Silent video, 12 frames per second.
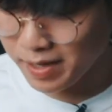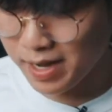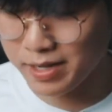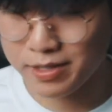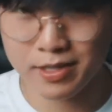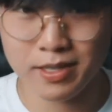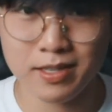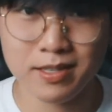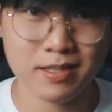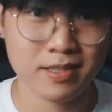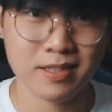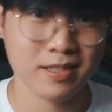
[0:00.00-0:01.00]
I
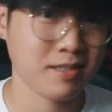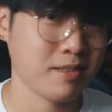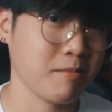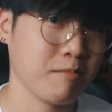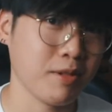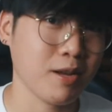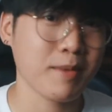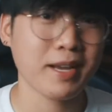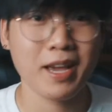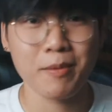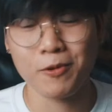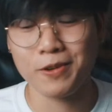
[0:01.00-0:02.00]
just plug my
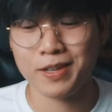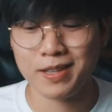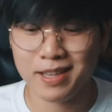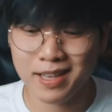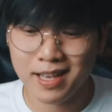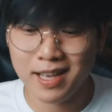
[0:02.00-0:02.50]
cable in